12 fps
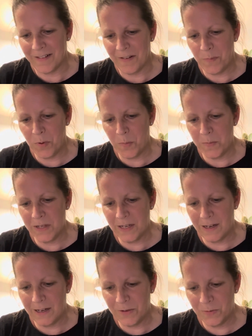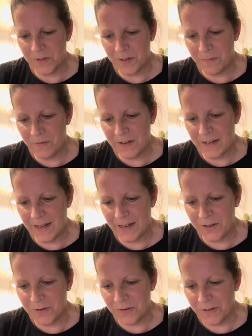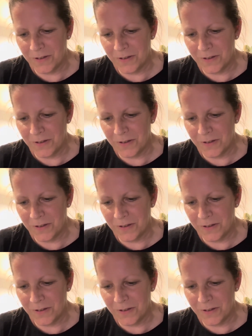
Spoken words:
I've popped in a little something extra.